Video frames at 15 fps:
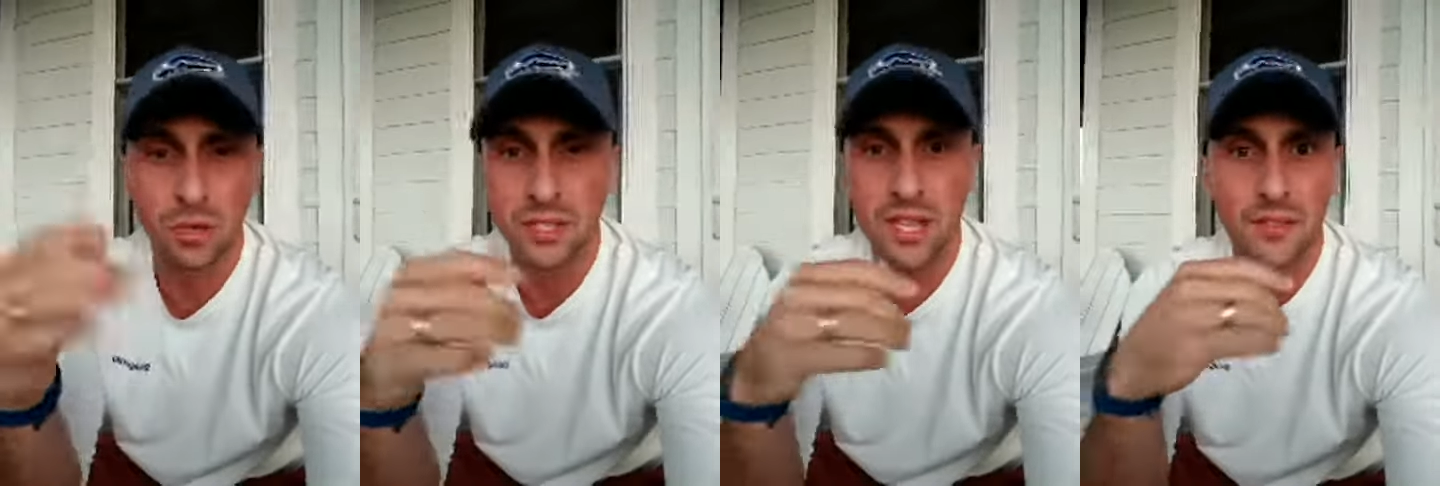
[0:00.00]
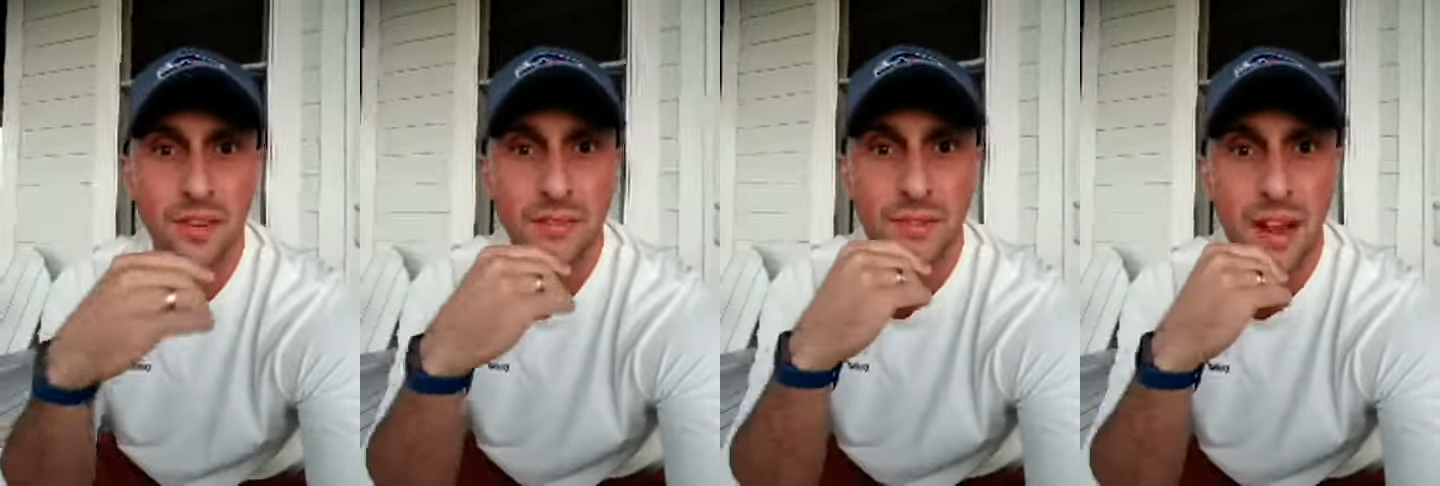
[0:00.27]

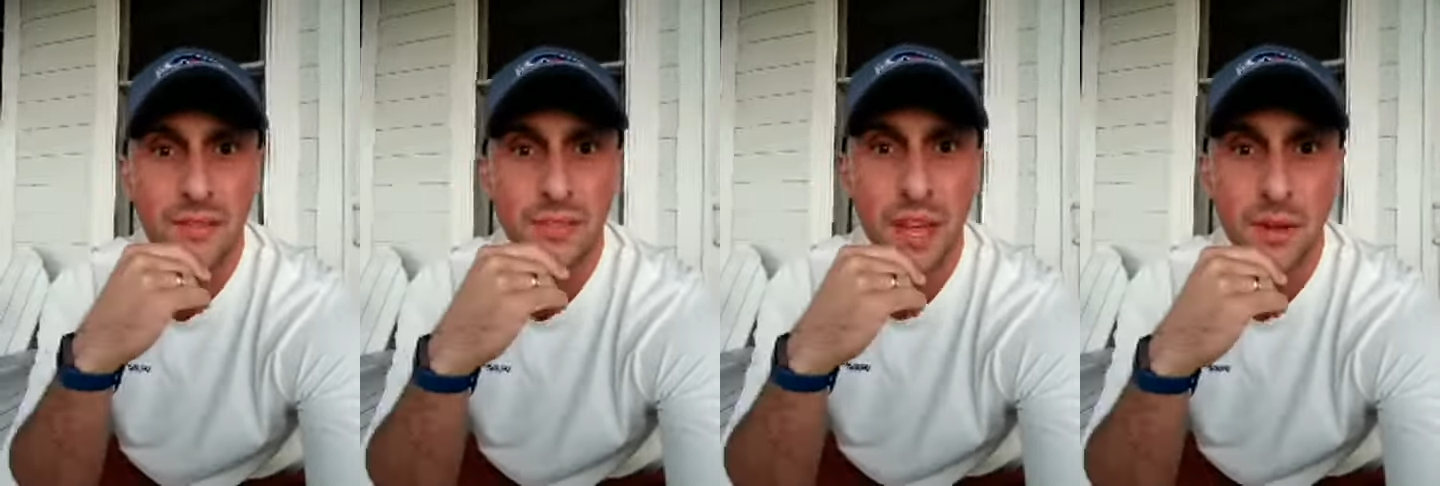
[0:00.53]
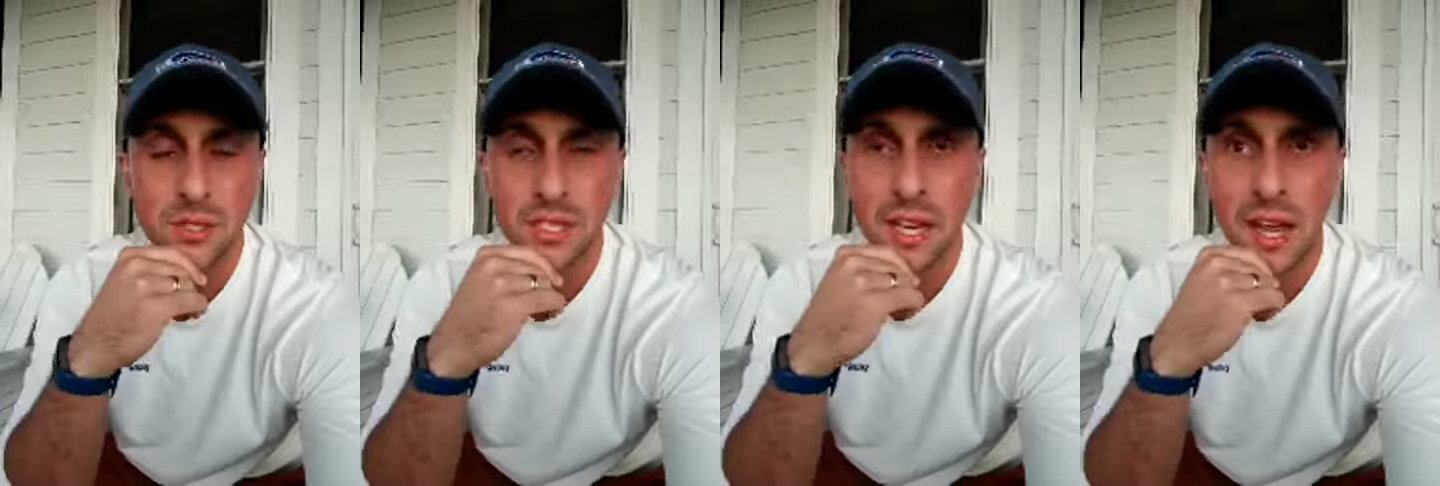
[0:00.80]

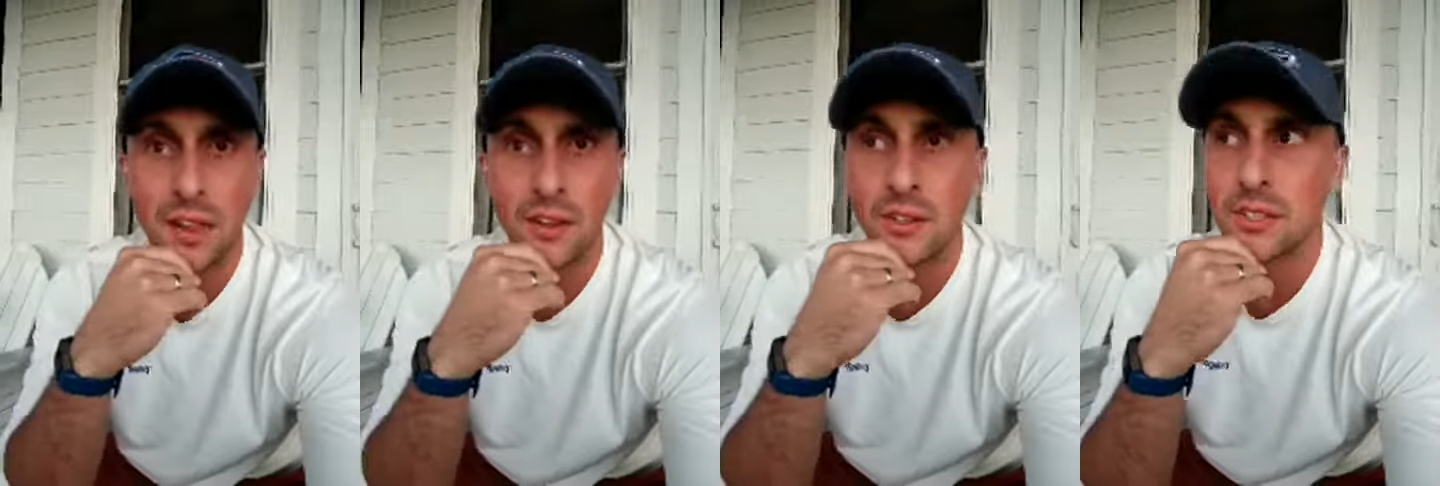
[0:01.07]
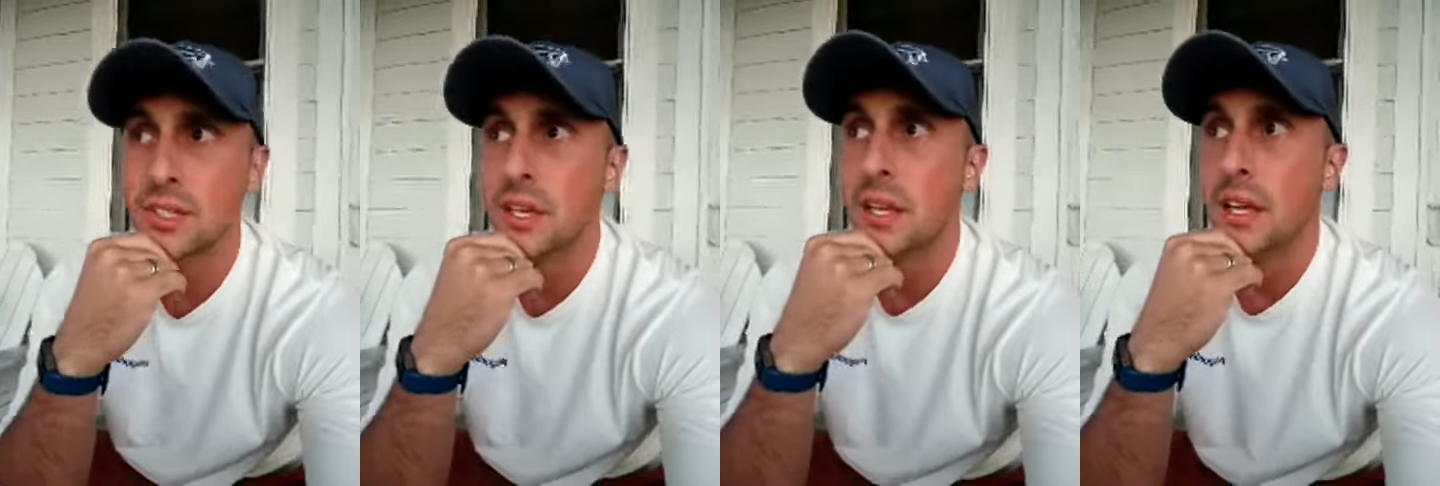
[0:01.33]

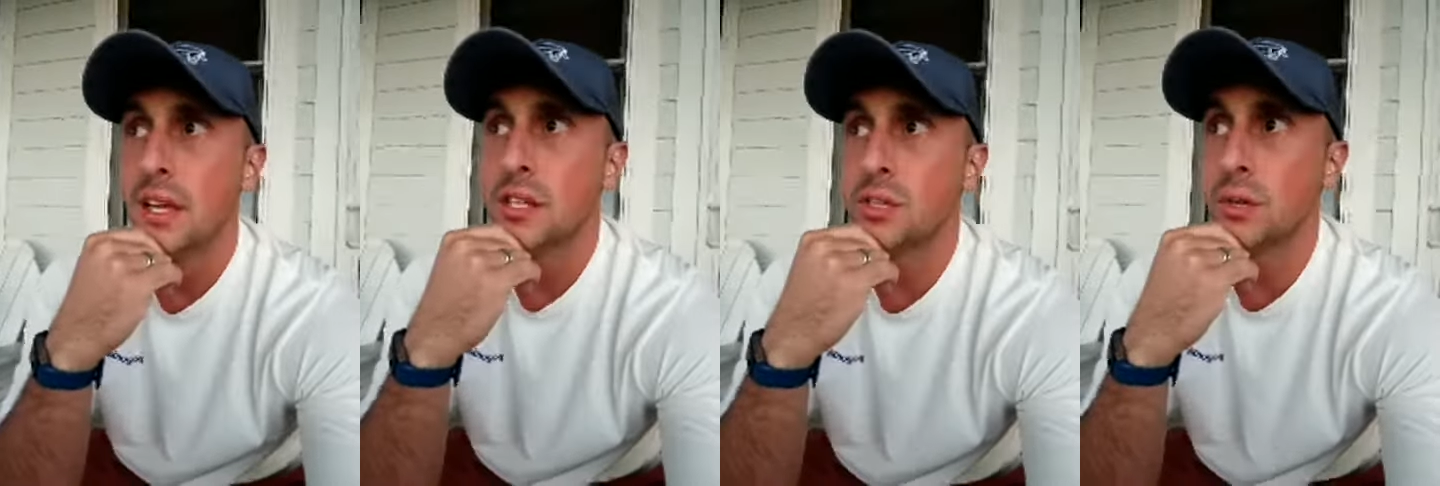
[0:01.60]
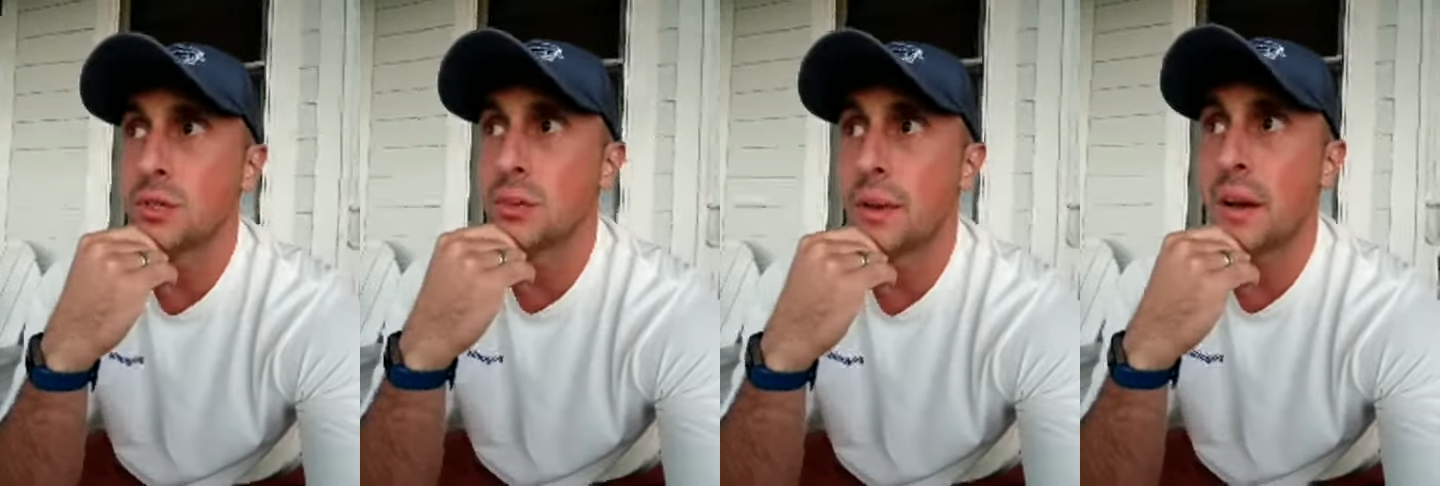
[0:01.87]
$75,000. So it
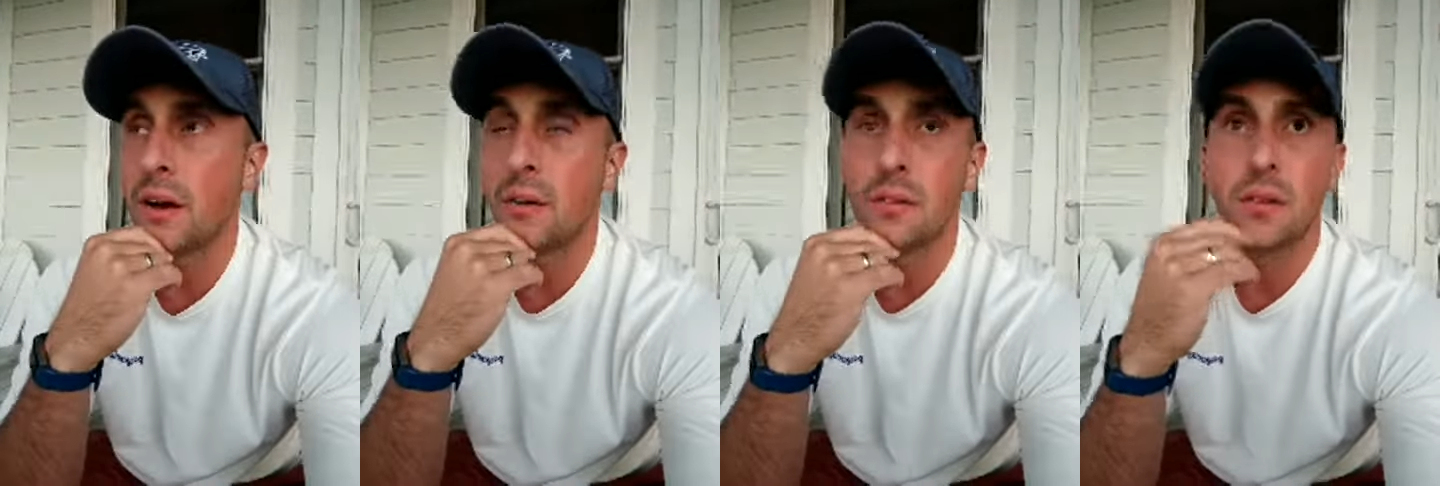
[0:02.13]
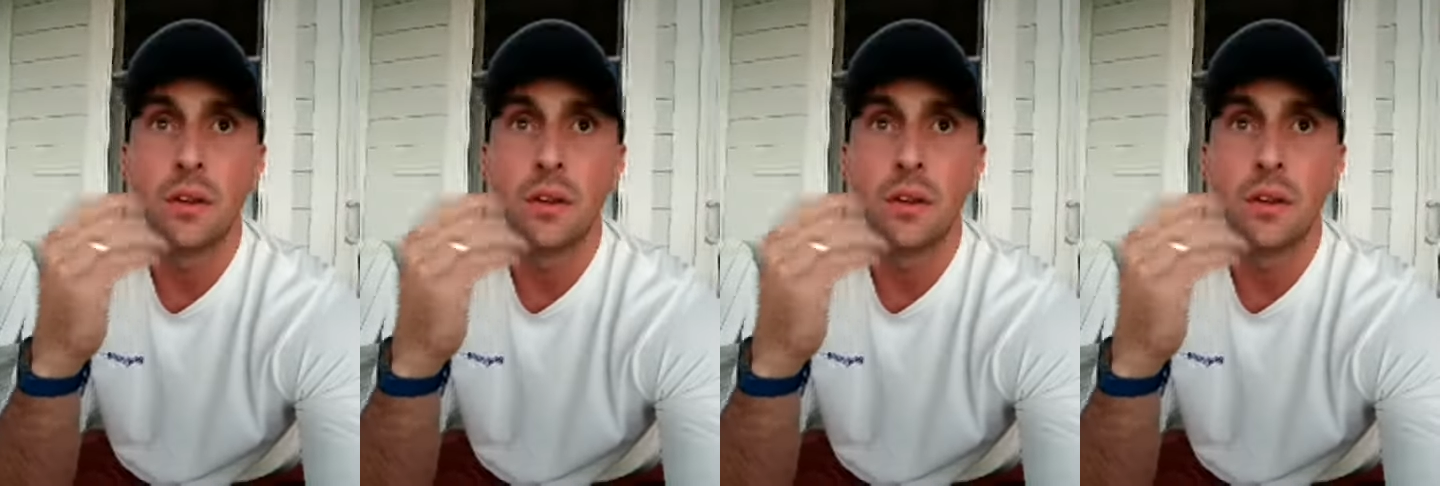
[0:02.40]
was about